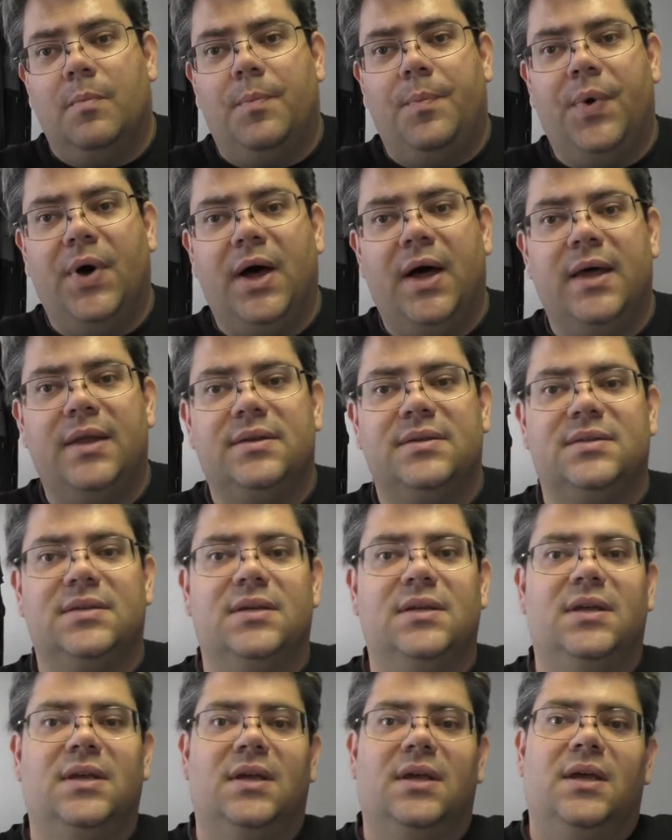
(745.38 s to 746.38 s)
but
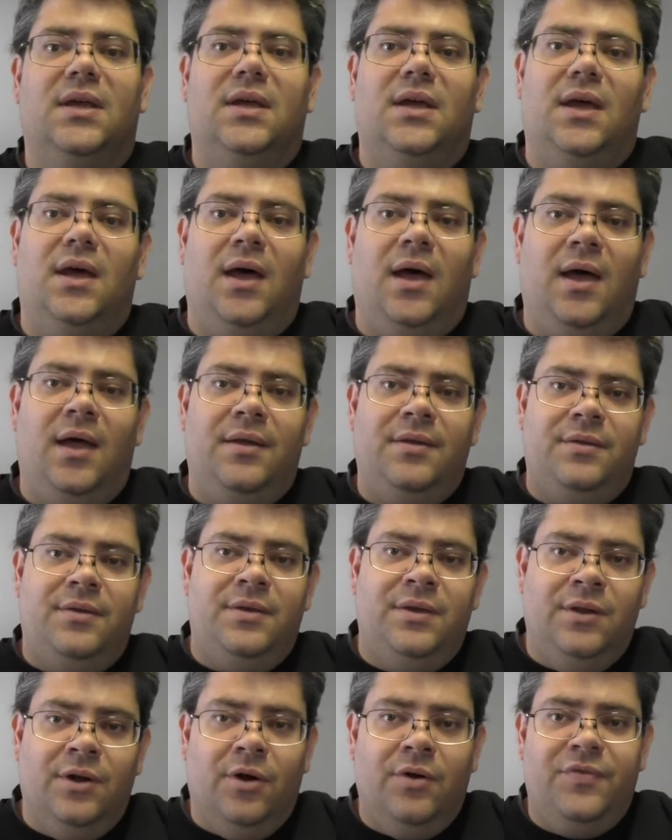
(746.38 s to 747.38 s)
uh, you know,